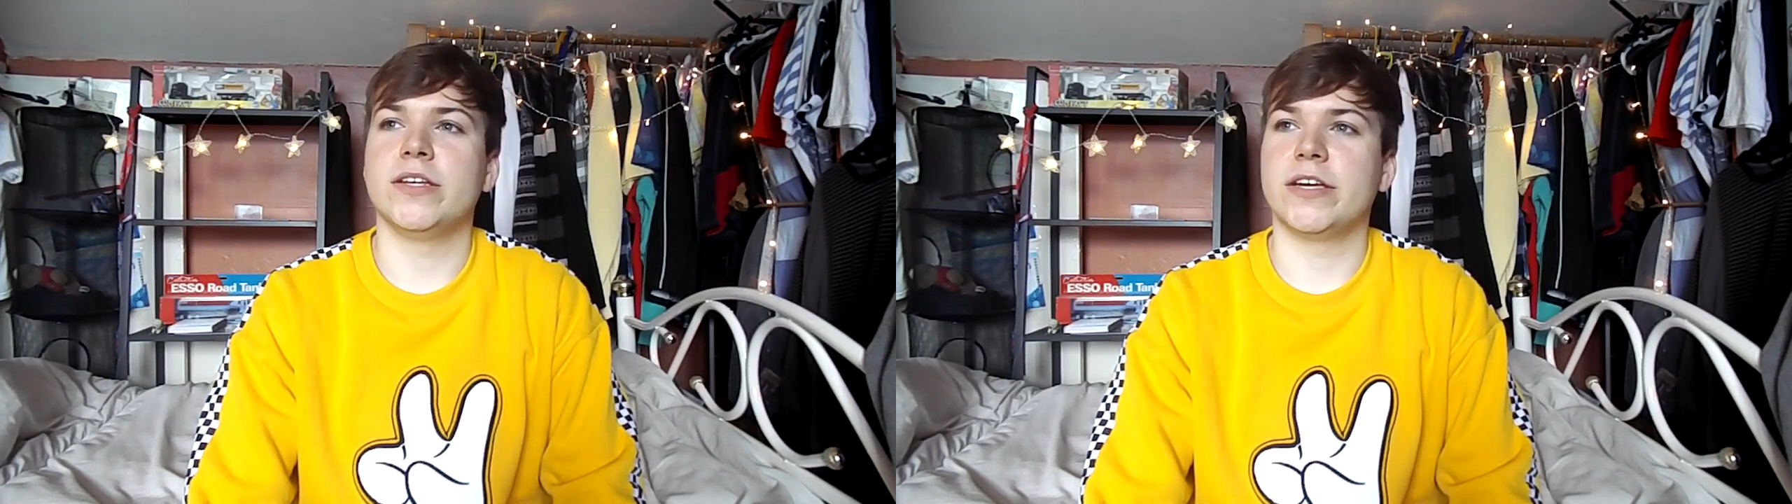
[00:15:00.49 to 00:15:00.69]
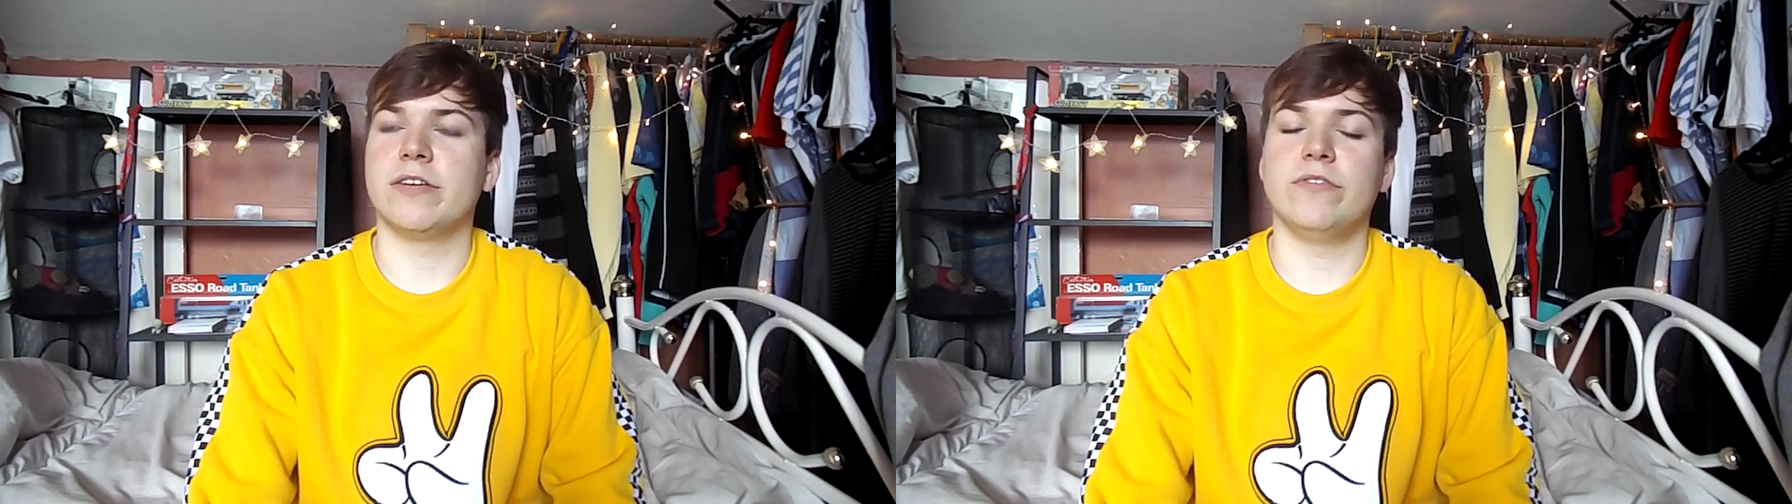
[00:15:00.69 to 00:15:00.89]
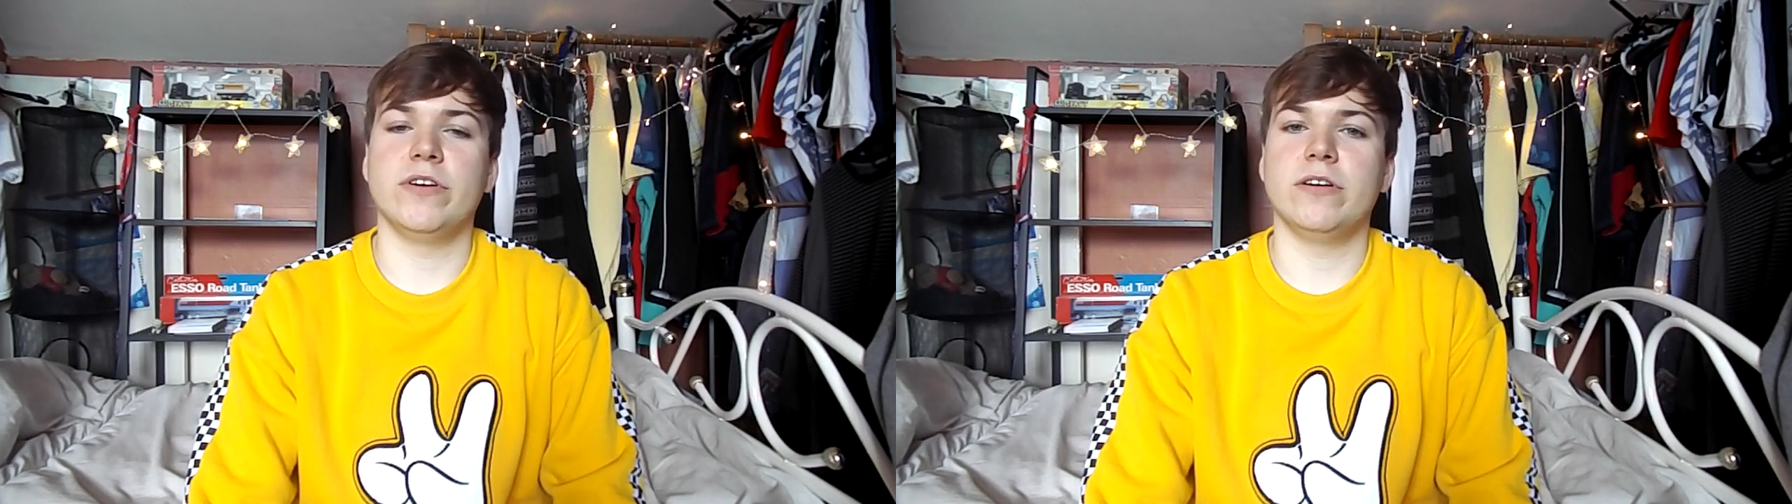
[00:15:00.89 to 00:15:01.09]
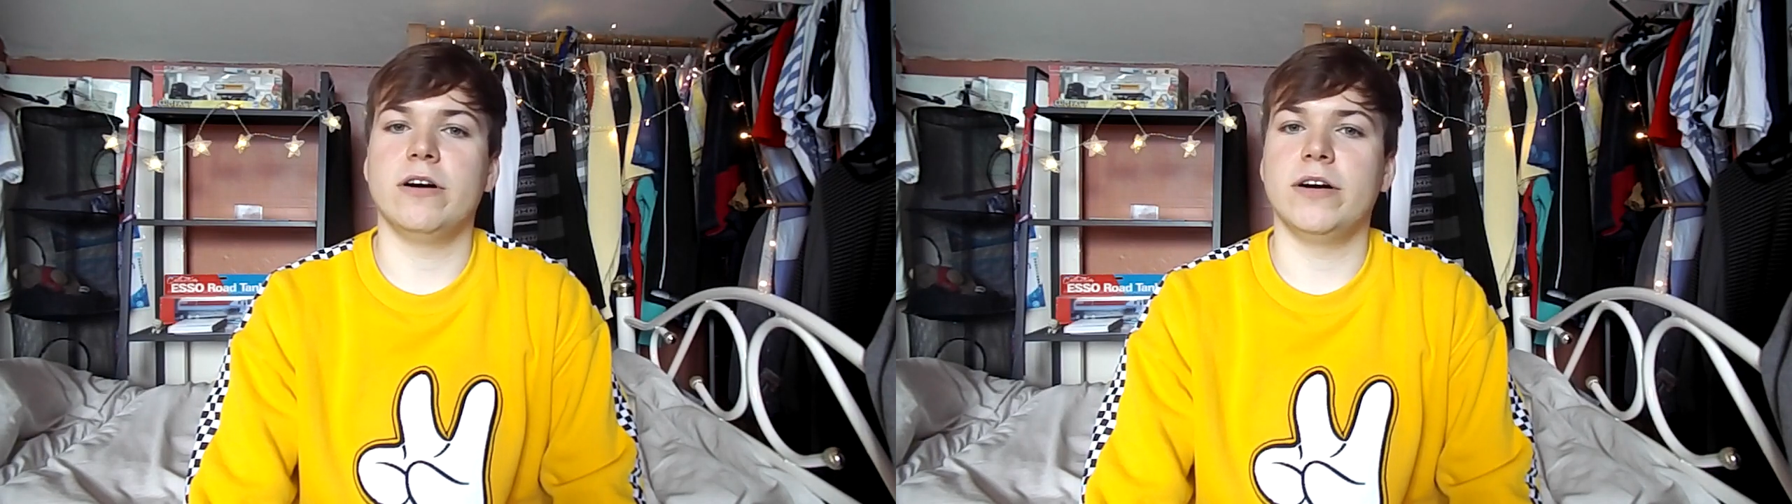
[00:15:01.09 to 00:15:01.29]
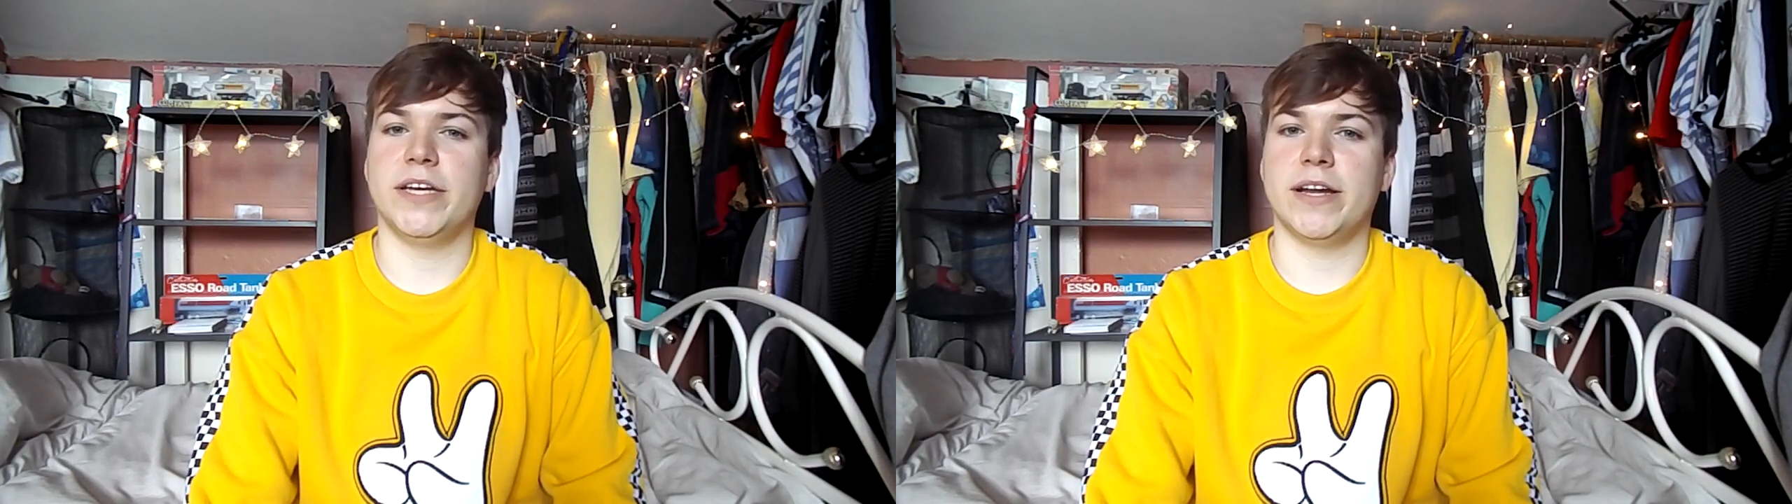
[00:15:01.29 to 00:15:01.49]
you can feel
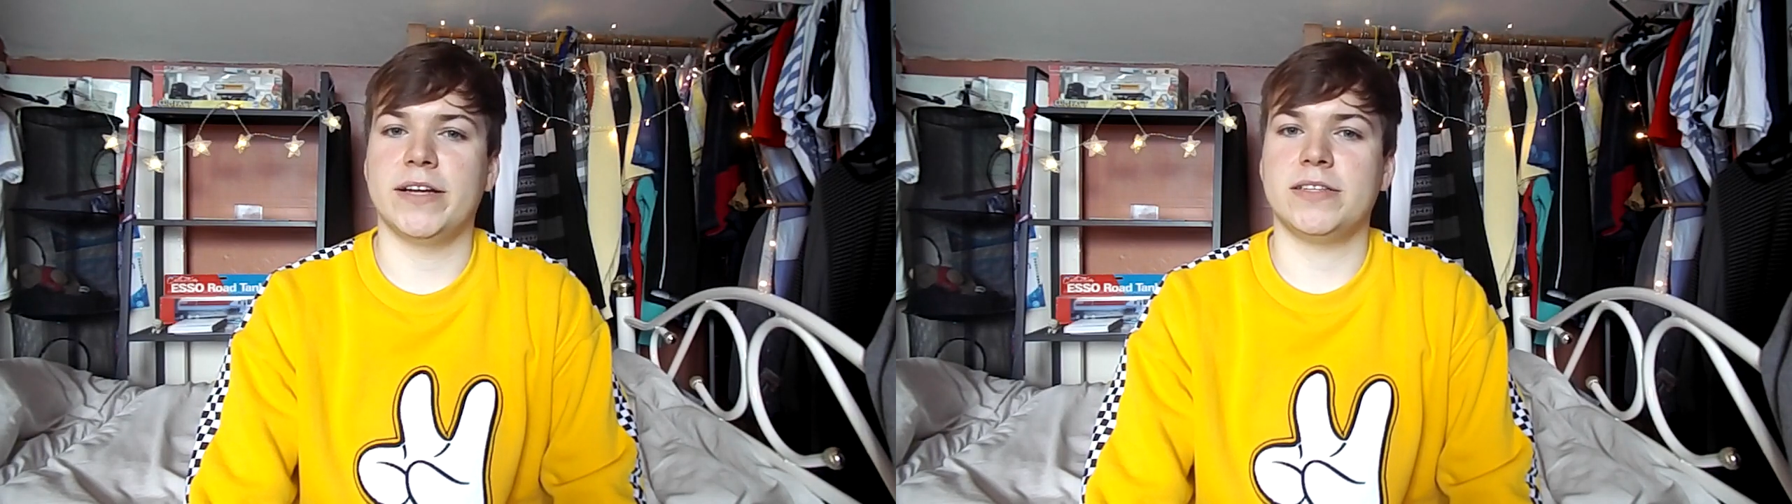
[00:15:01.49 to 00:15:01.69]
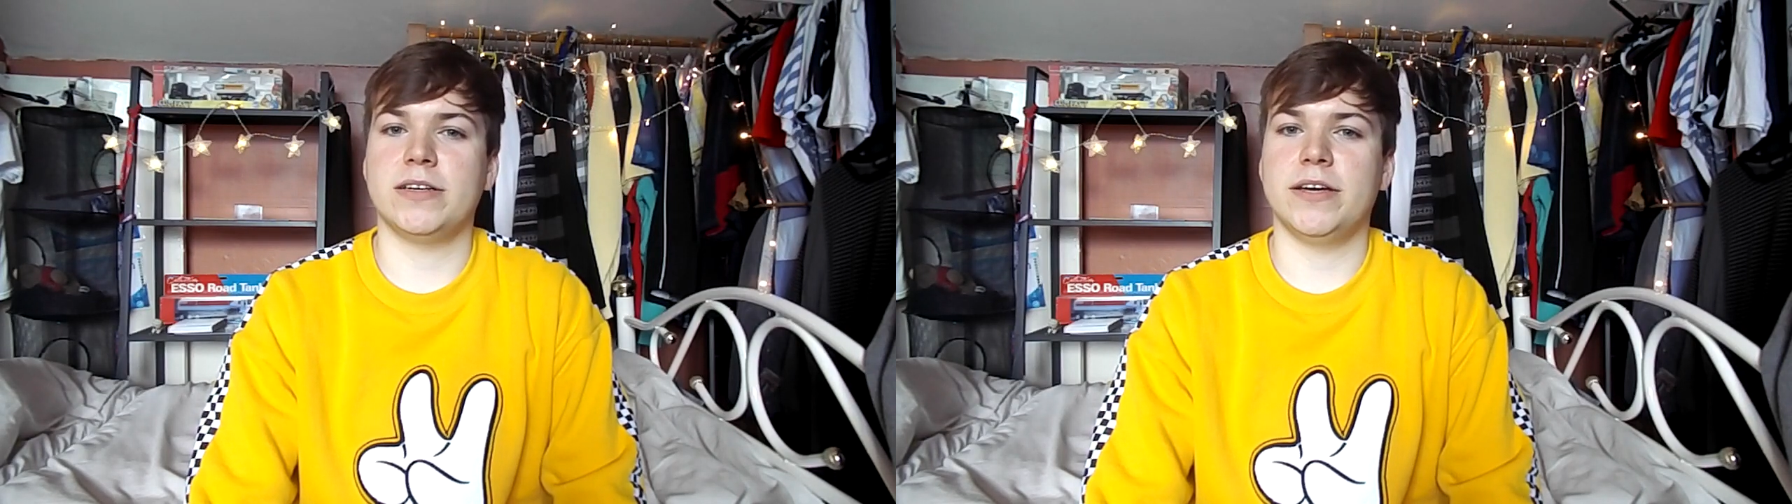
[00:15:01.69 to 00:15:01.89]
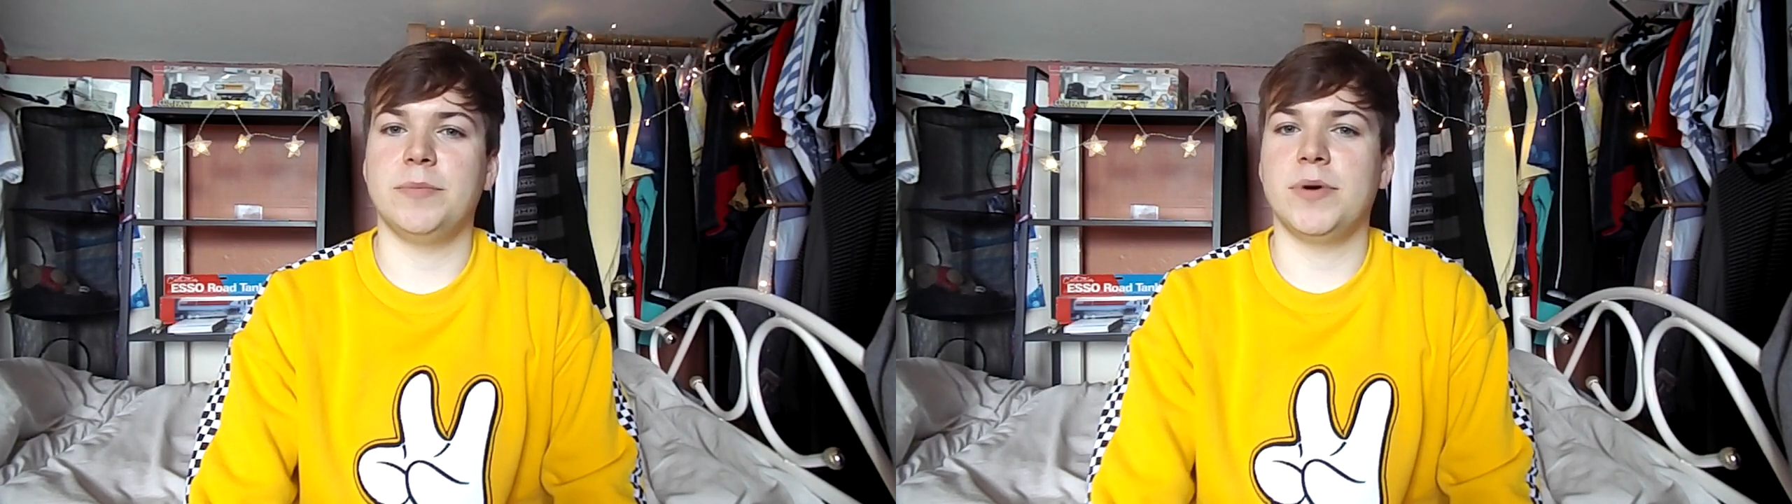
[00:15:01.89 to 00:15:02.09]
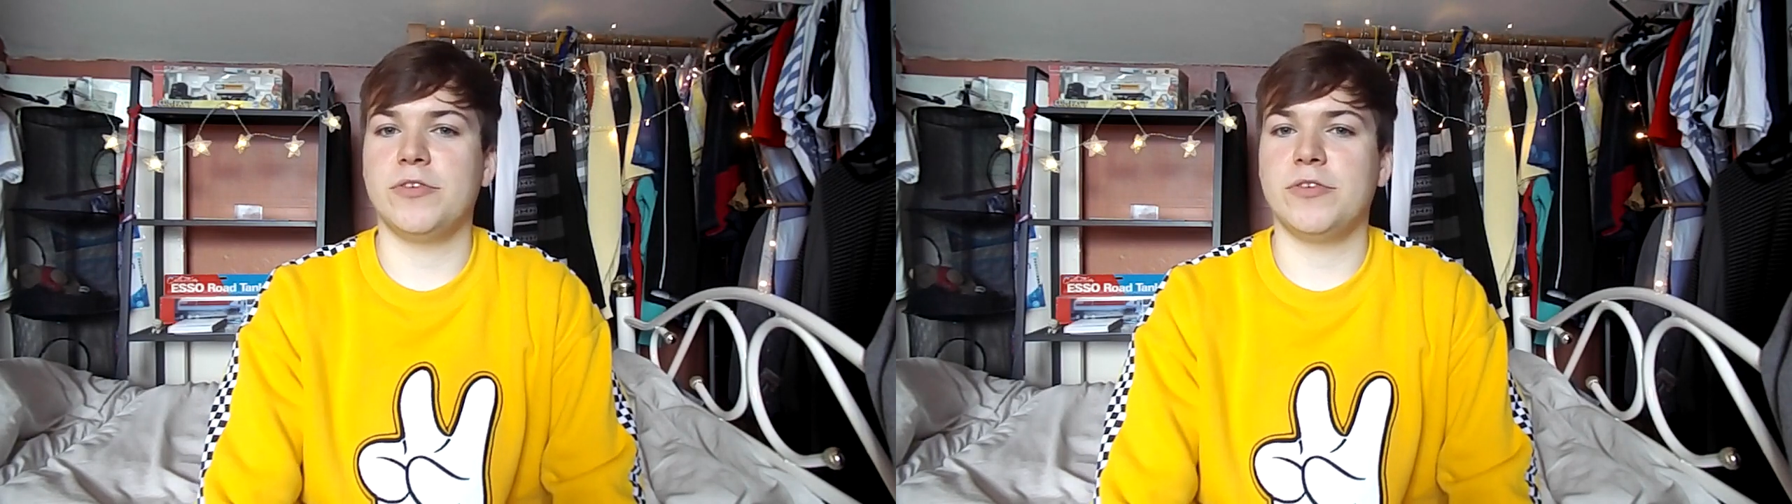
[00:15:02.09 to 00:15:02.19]
lonely and isolated, but